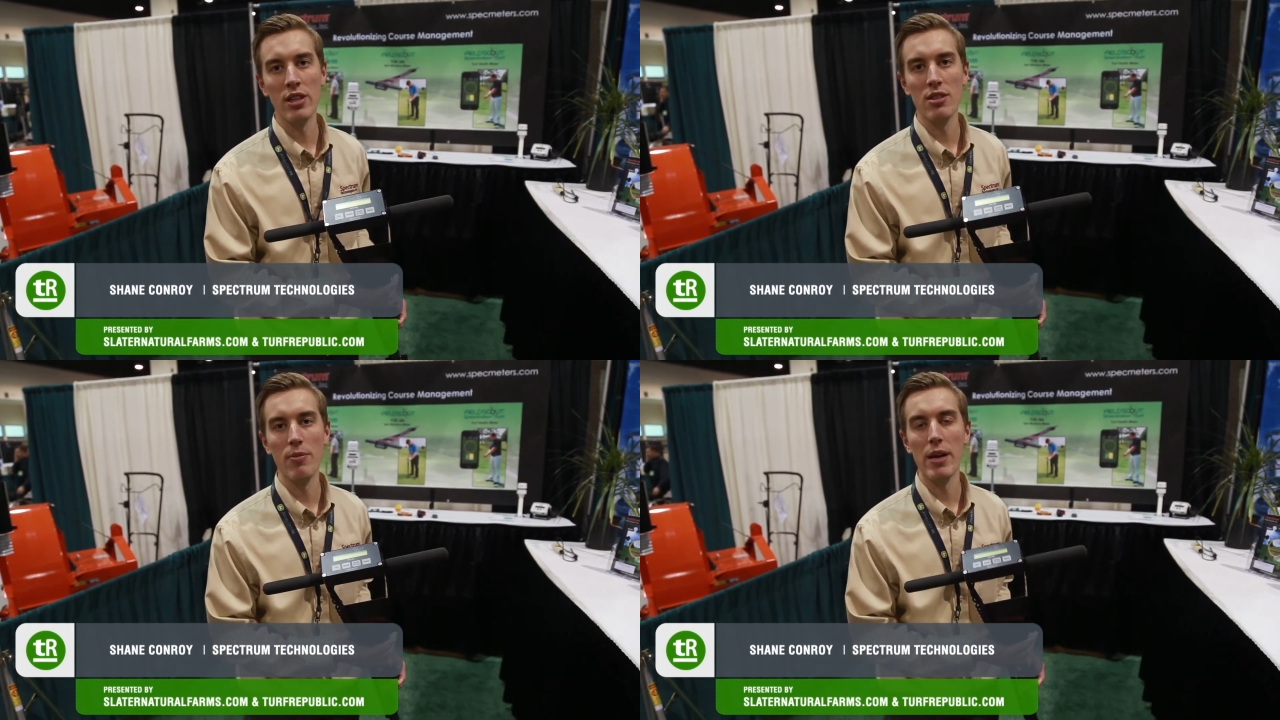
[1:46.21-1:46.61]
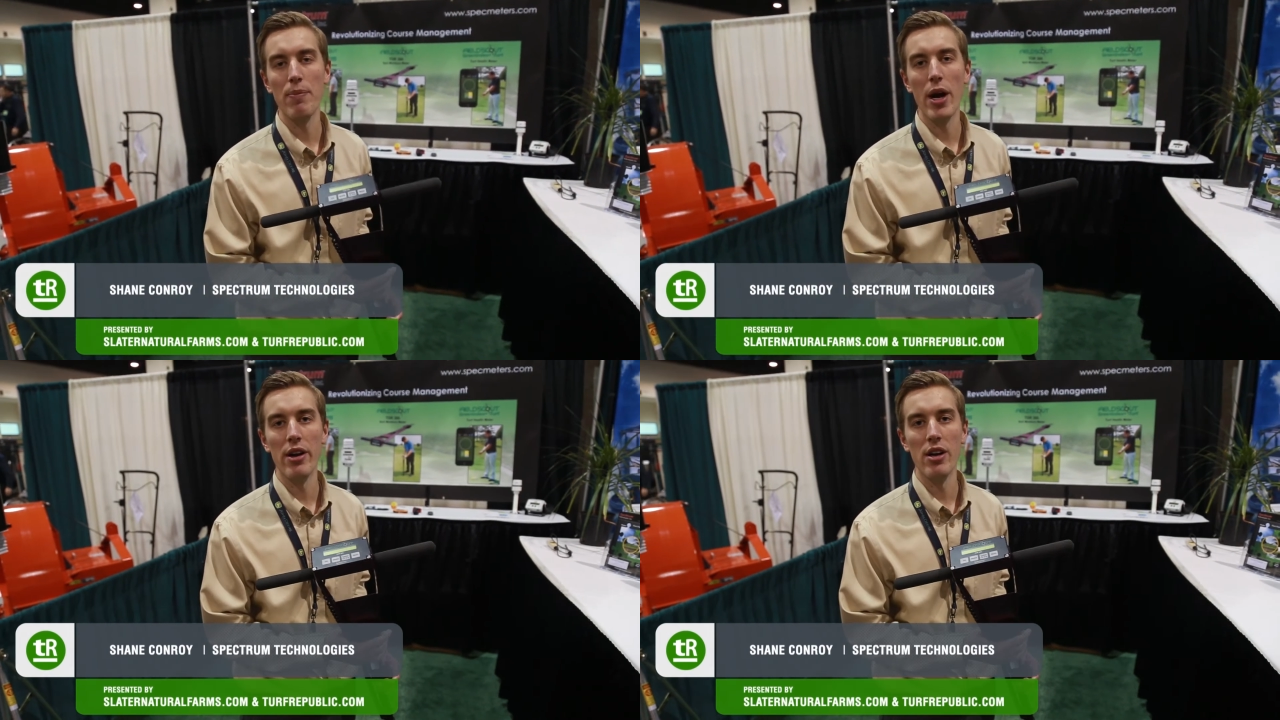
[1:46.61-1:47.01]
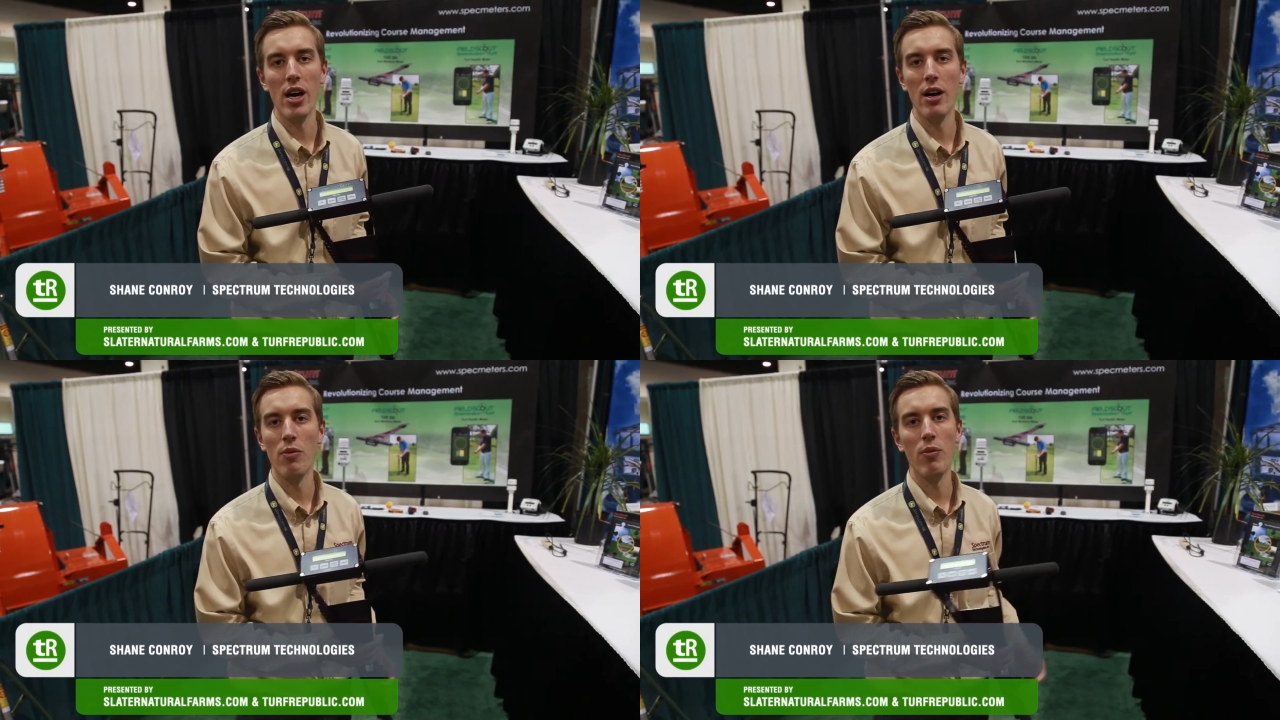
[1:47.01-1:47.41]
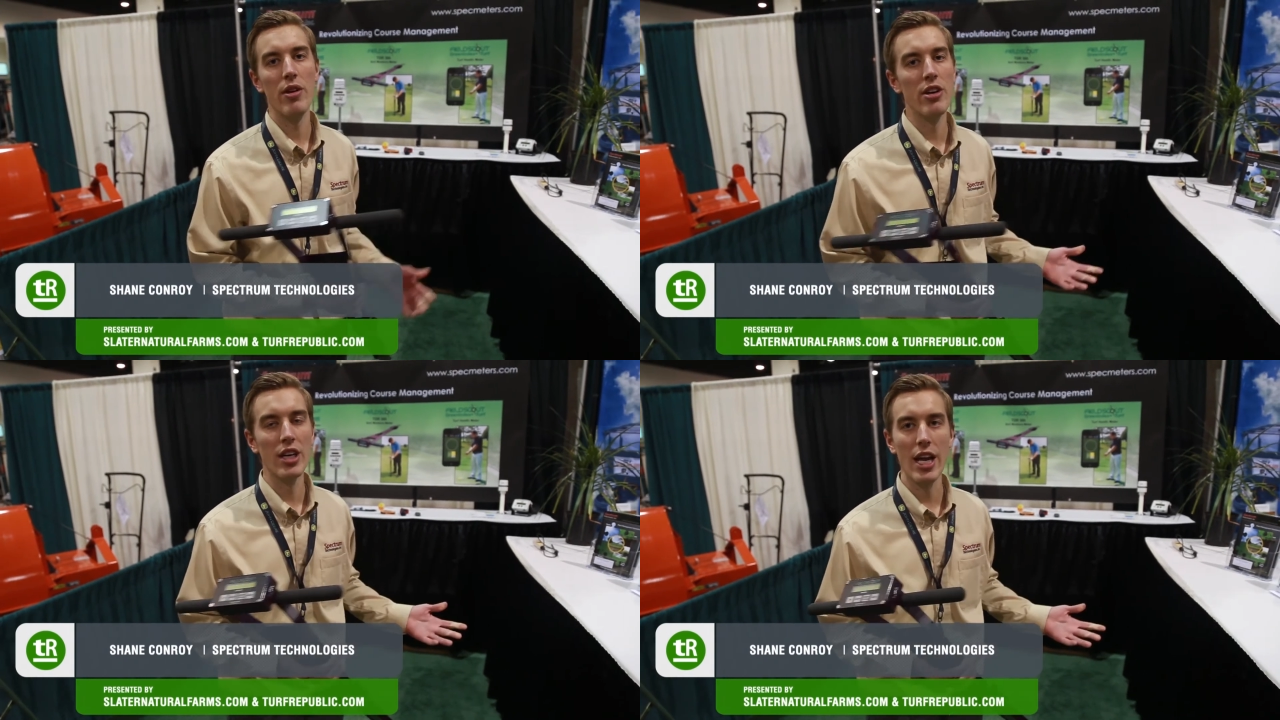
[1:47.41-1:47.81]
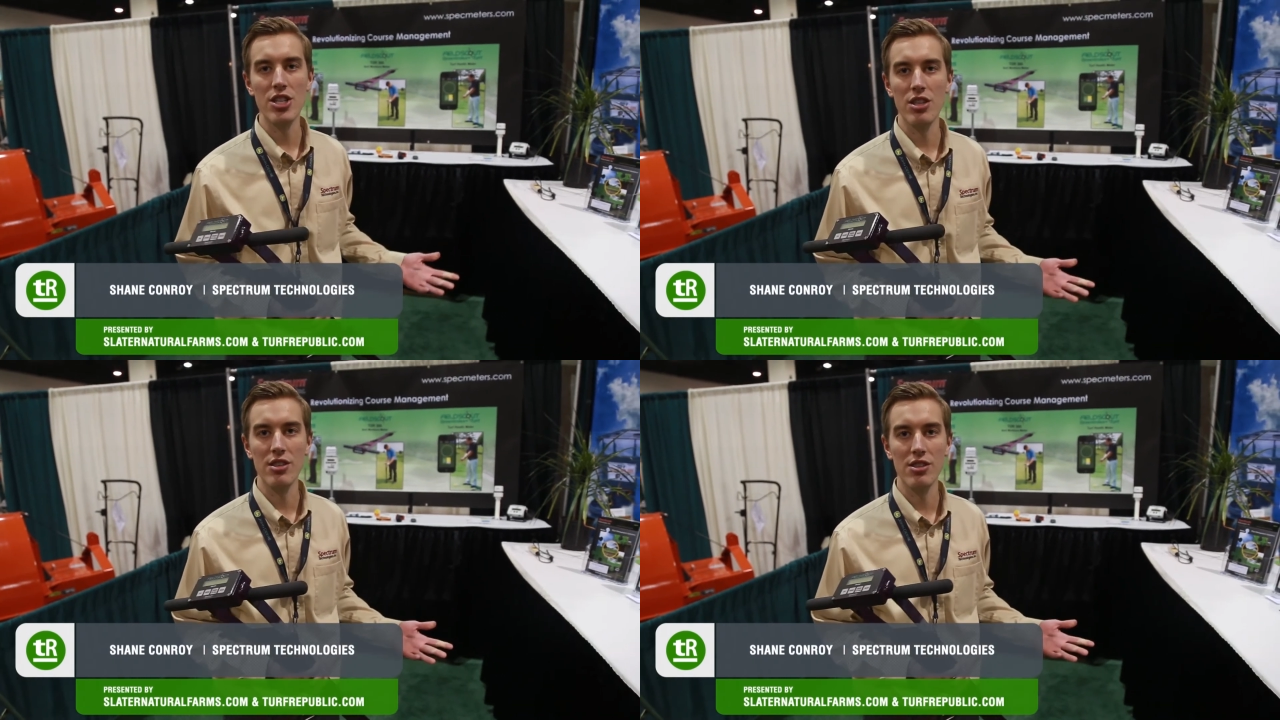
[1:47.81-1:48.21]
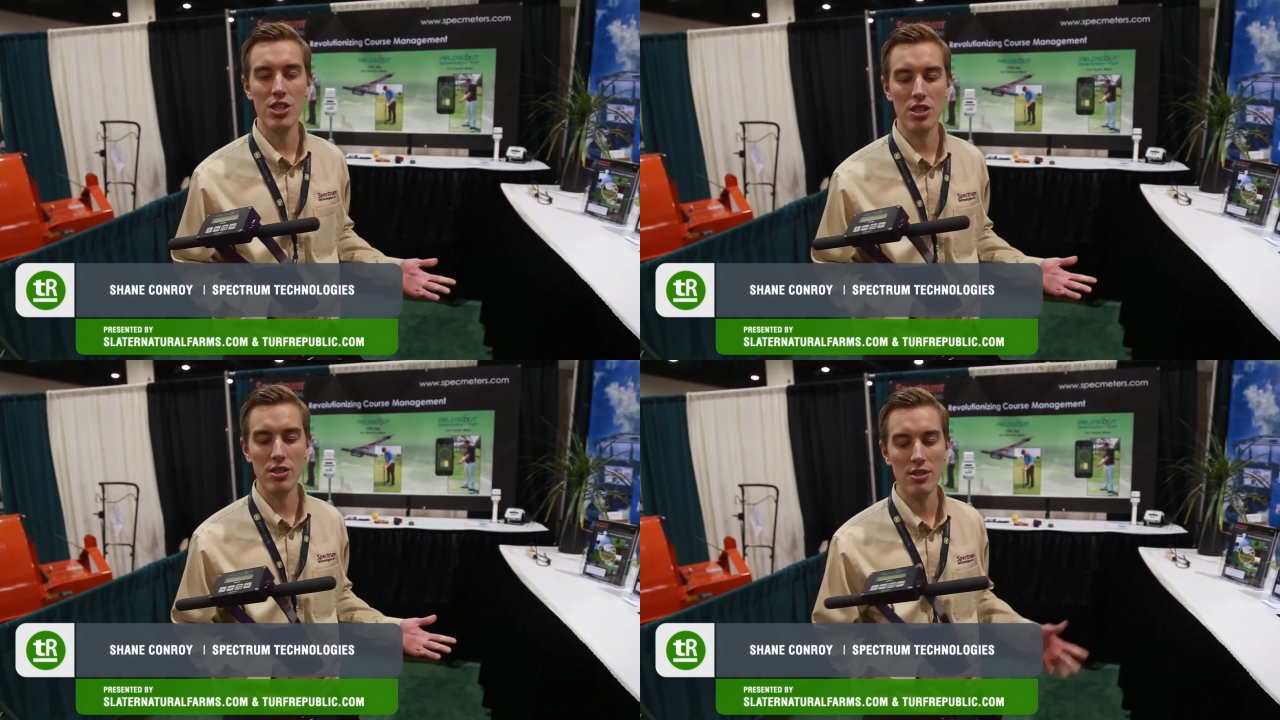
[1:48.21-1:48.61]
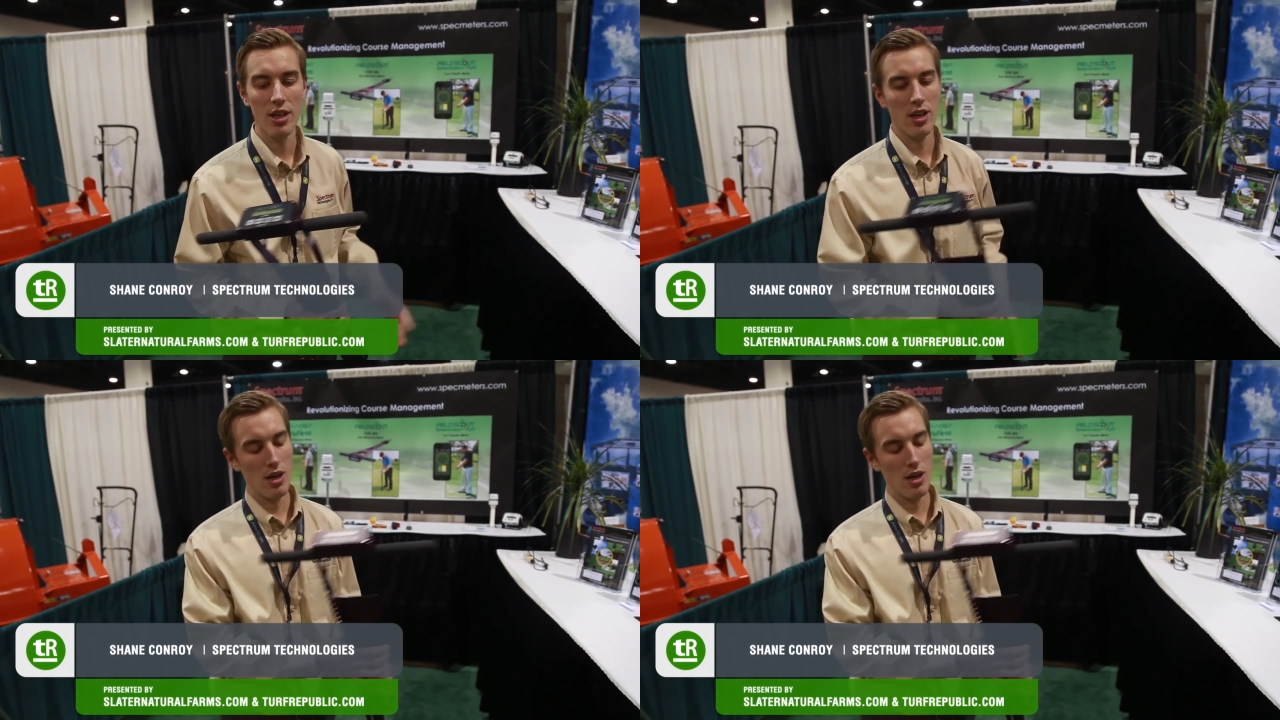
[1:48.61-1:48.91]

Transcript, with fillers: it to make better uh, irrigation decisions.